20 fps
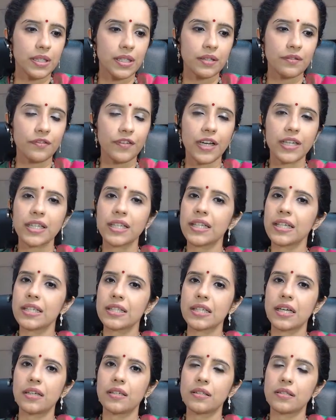but then finally
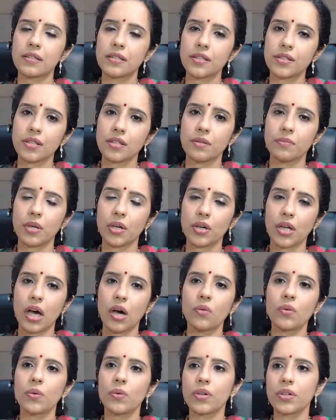it's our decision about
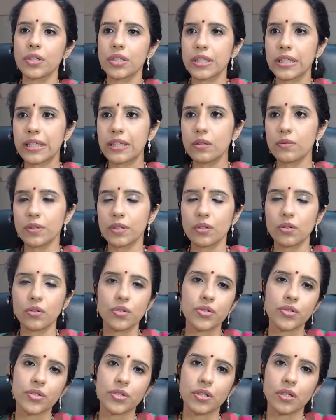how we want to deal with
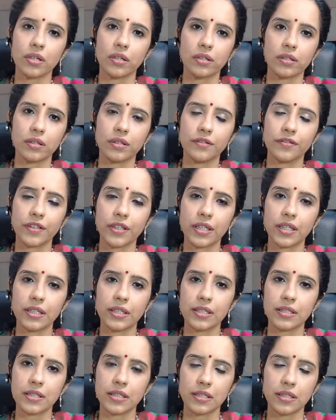those
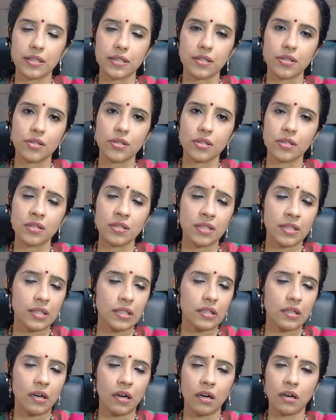difficulties and decisions
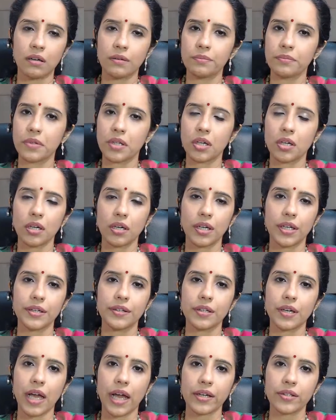and
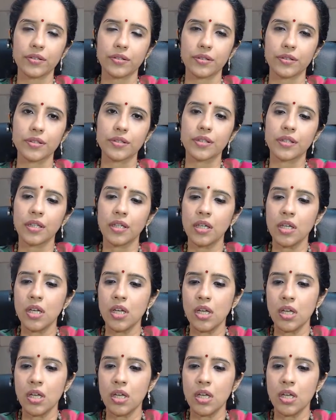interactions.